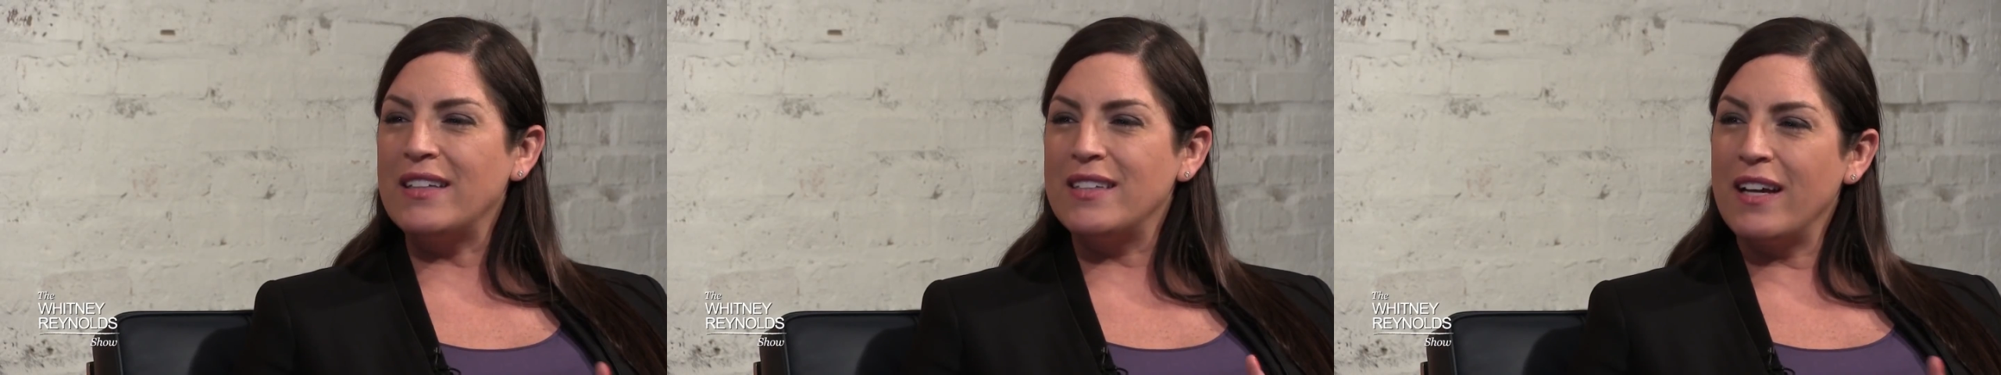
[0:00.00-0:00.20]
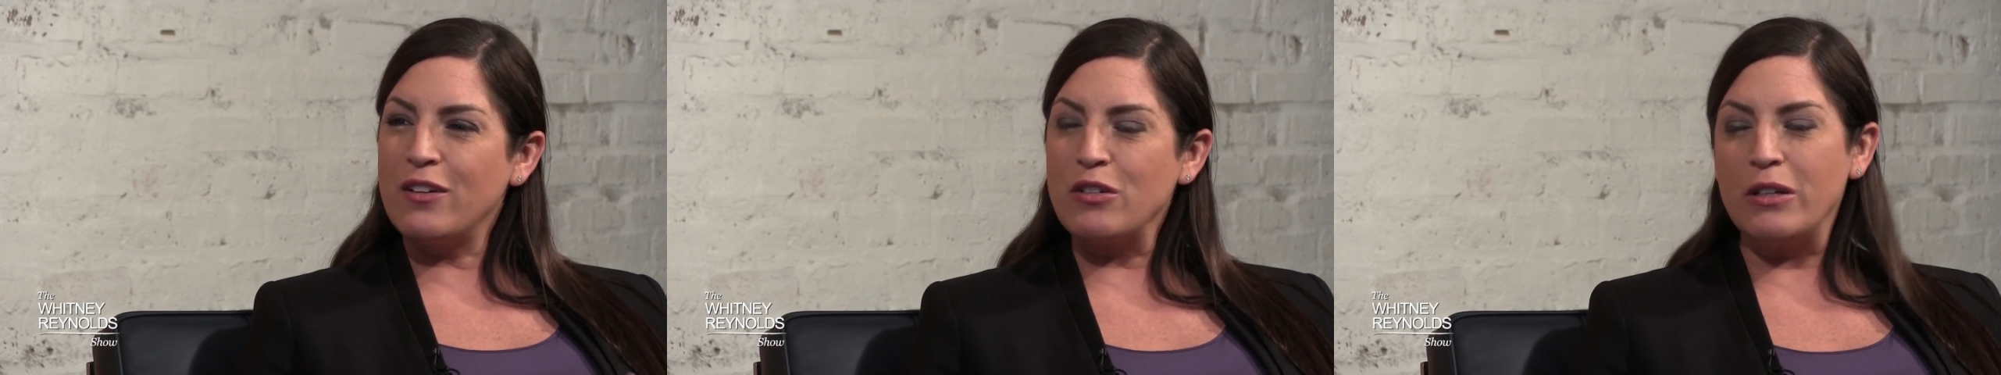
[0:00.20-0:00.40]

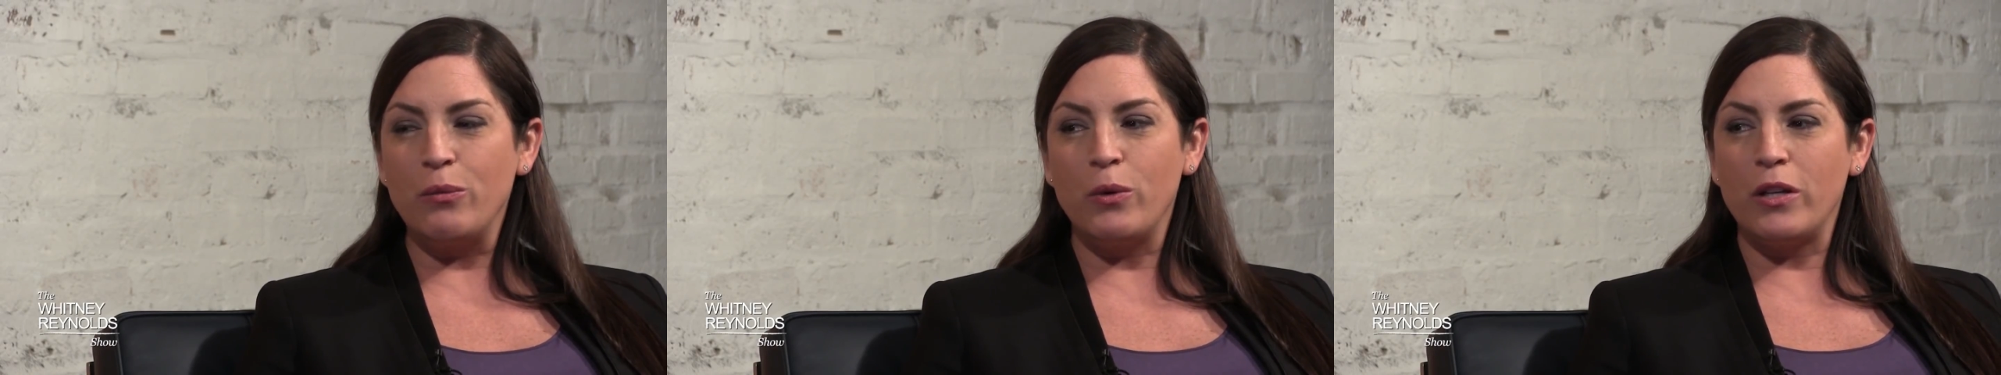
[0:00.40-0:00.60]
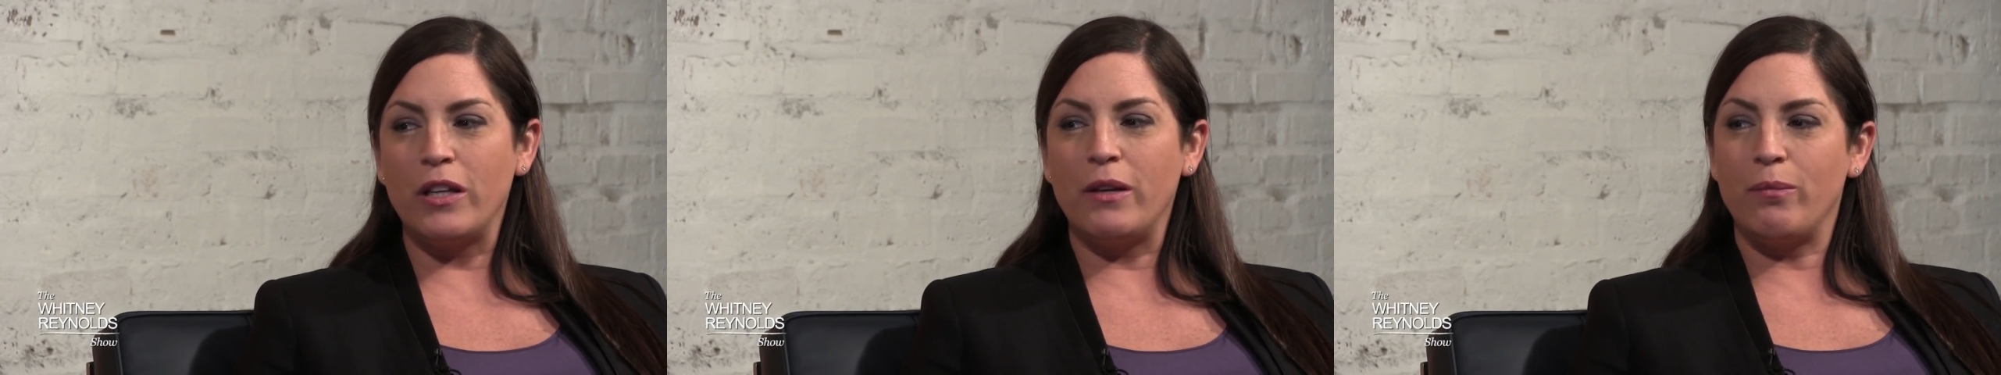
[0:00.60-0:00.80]
that's actually
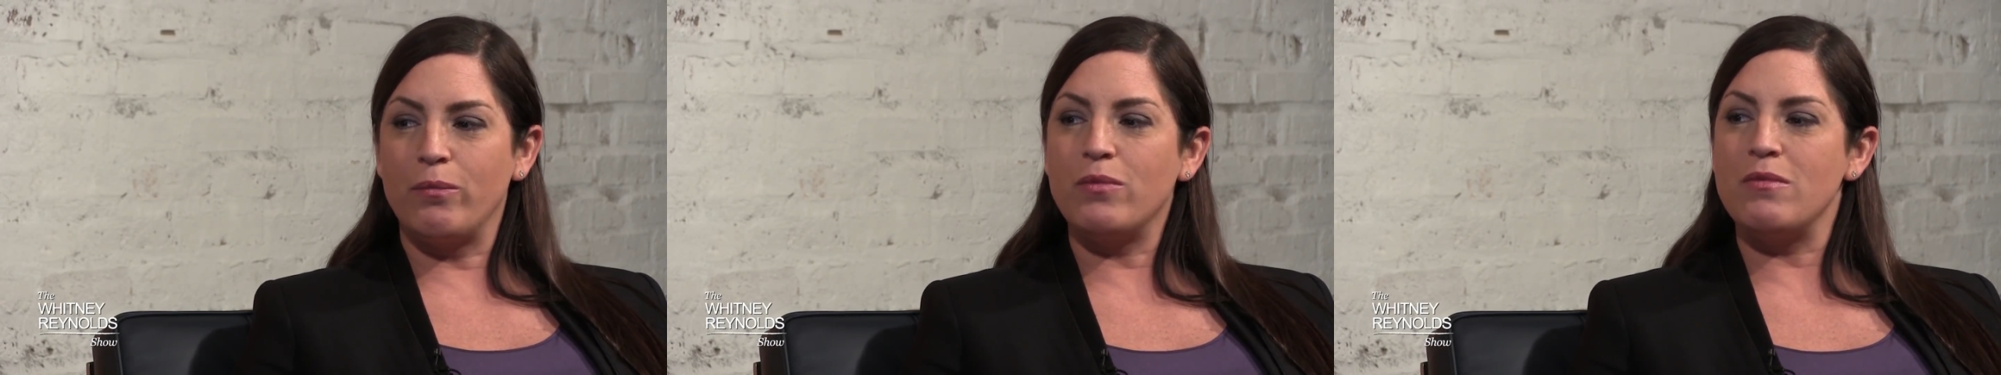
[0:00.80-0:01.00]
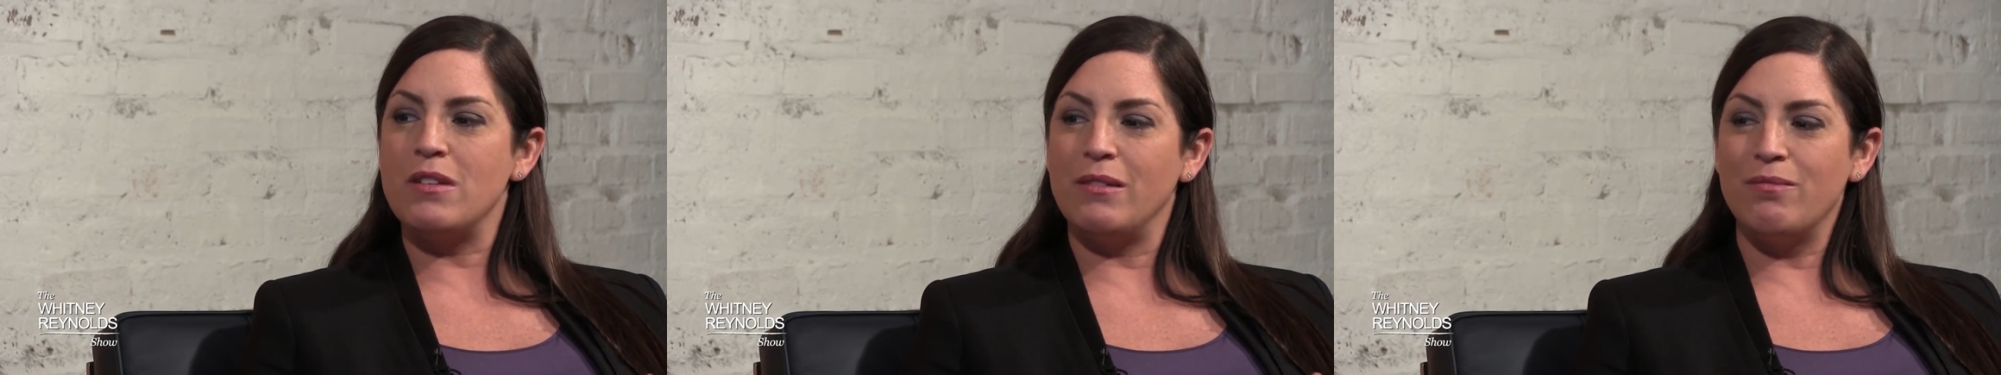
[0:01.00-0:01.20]
really
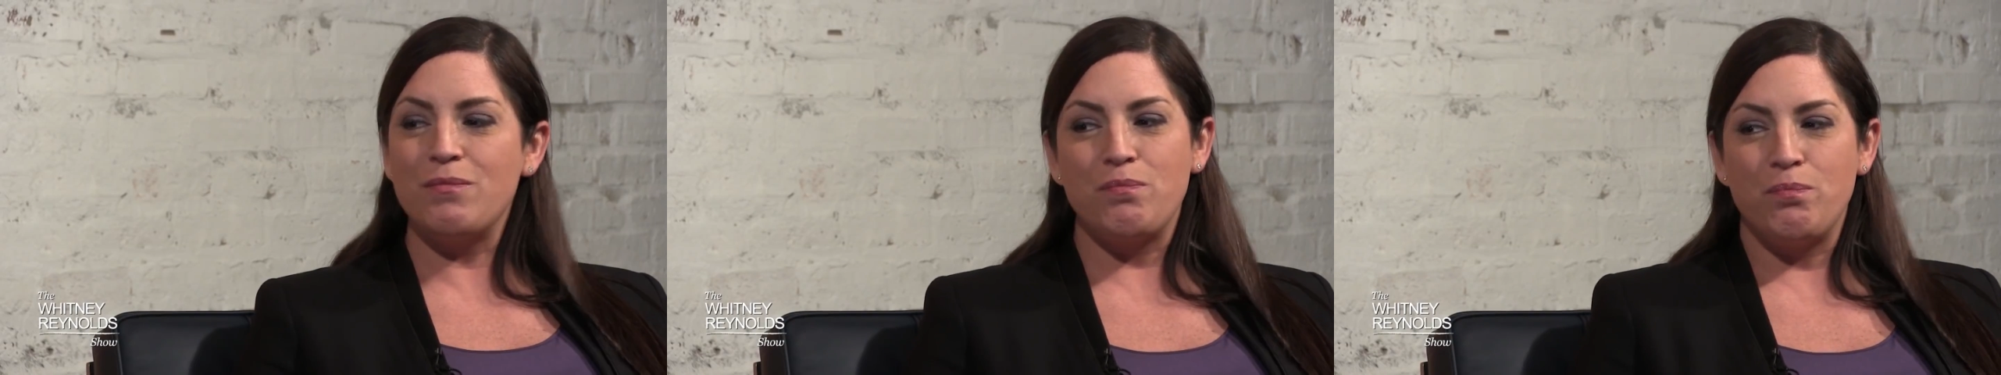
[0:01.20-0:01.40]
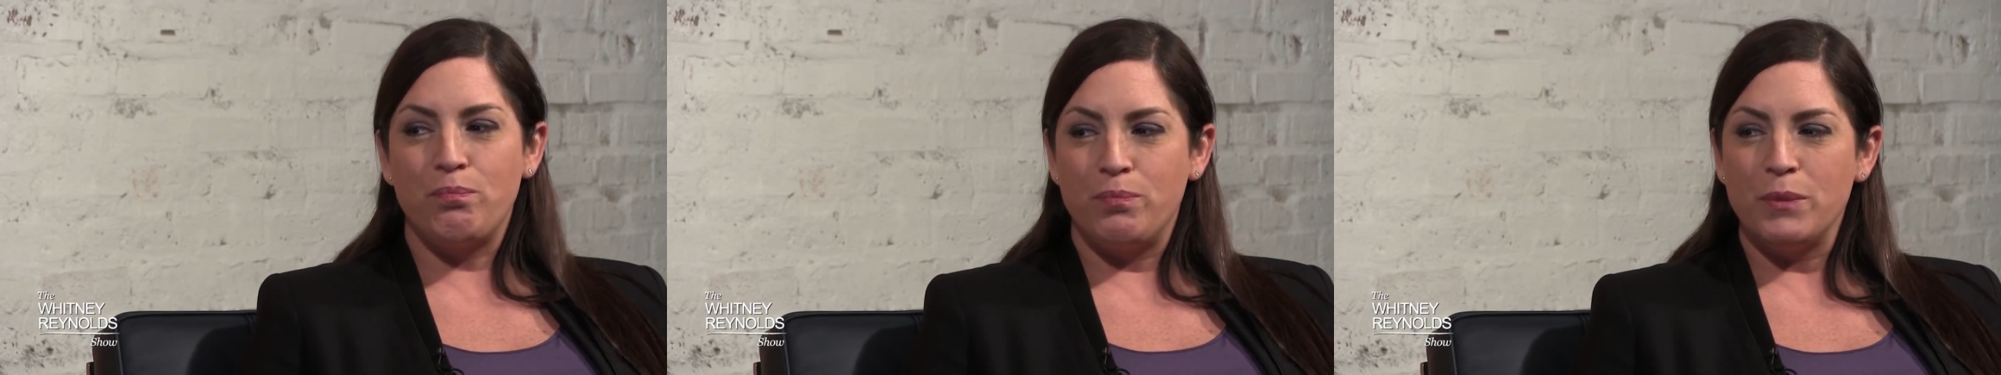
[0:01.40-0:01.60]

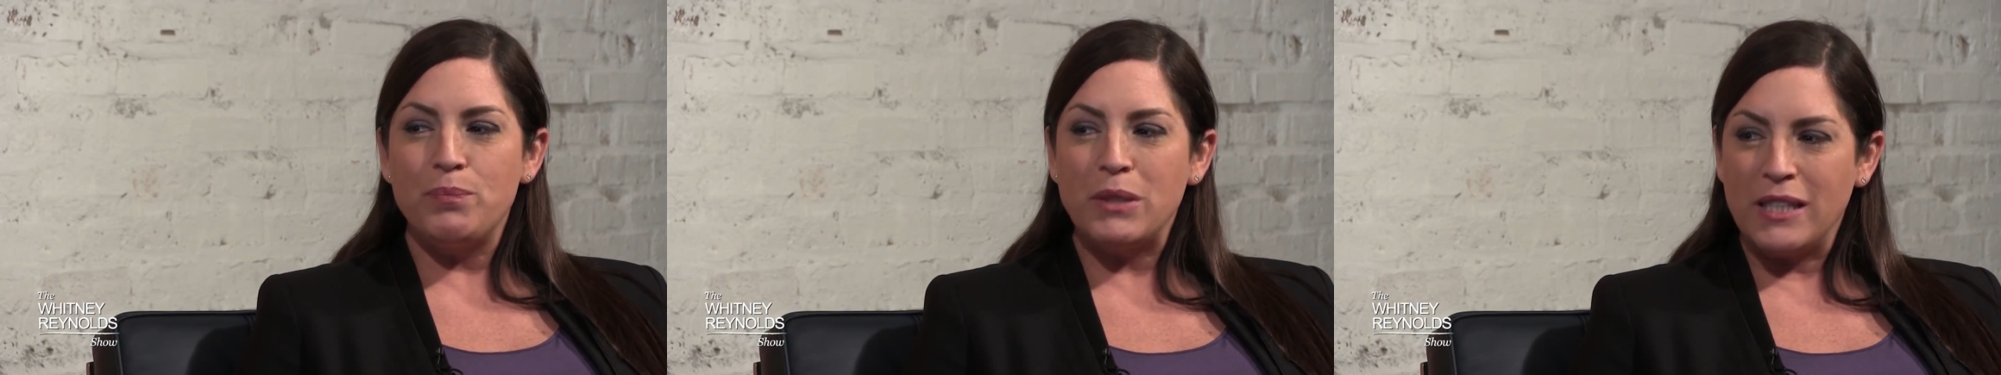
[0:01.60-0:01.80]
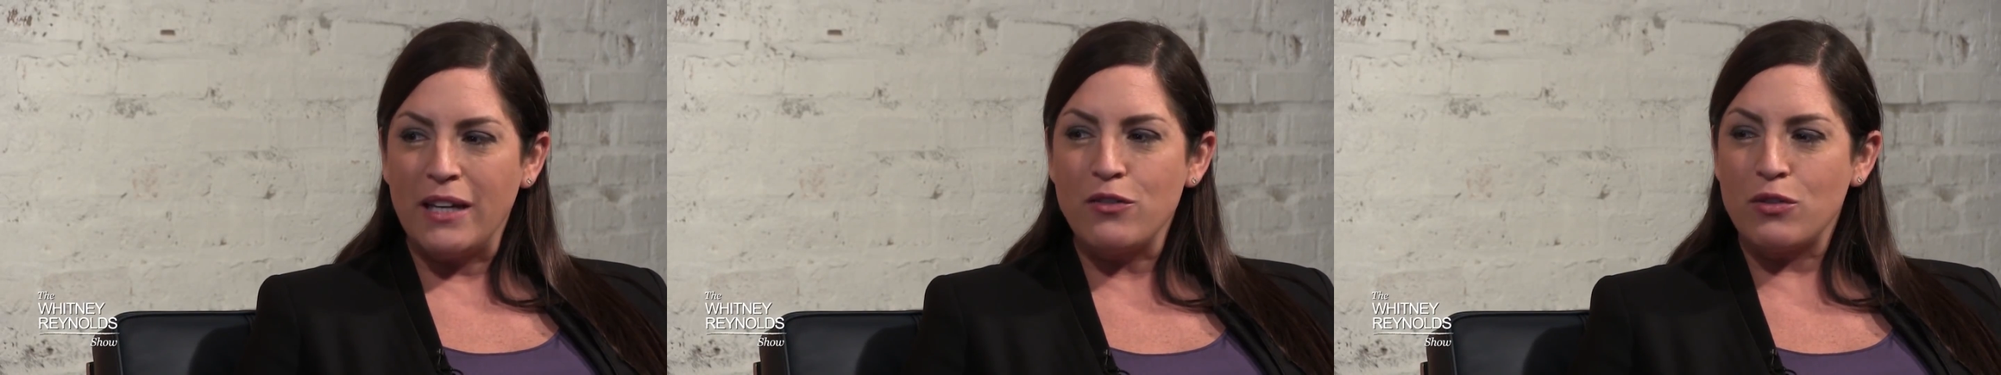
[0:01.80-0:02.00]

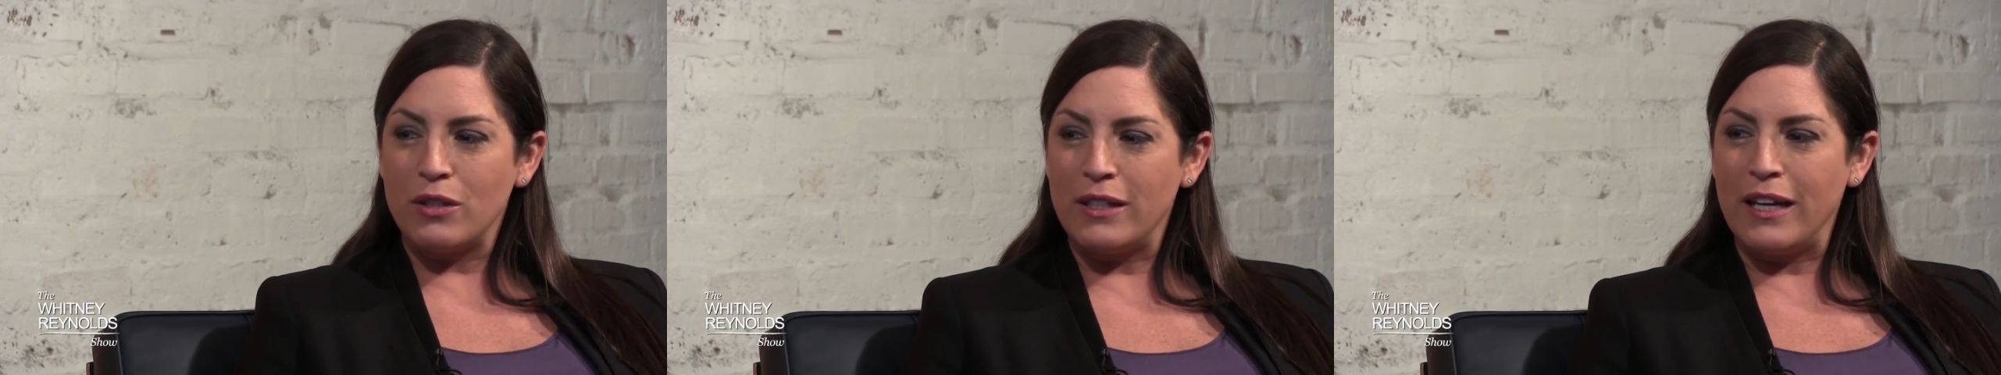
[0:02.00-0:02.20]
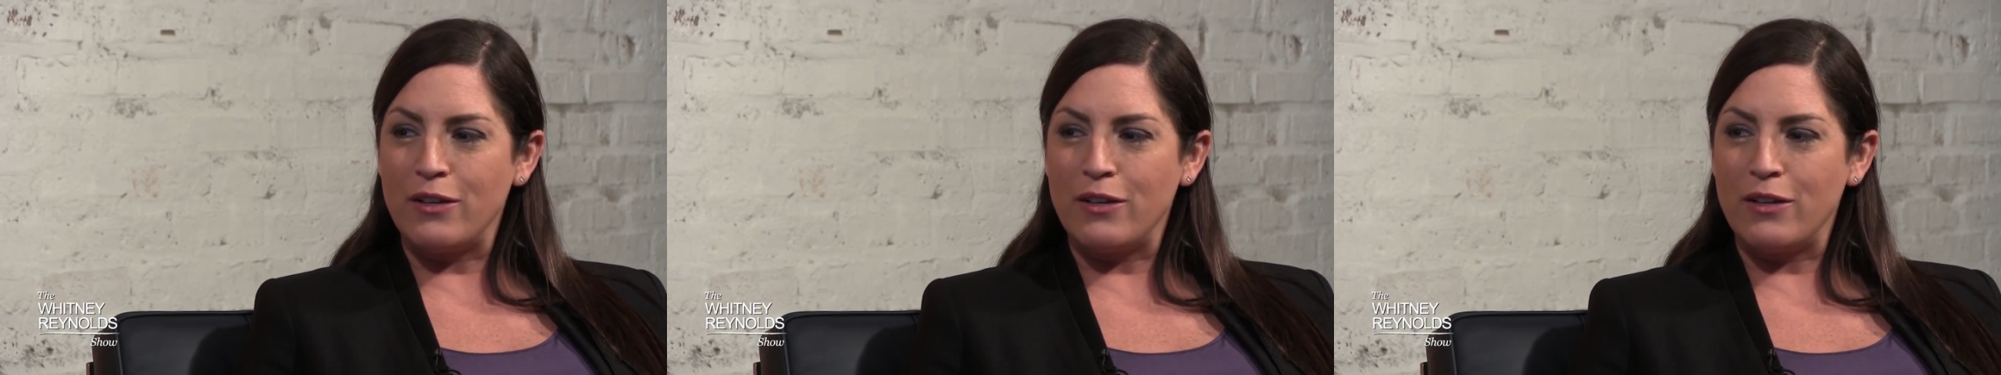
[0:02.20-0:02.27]
potentially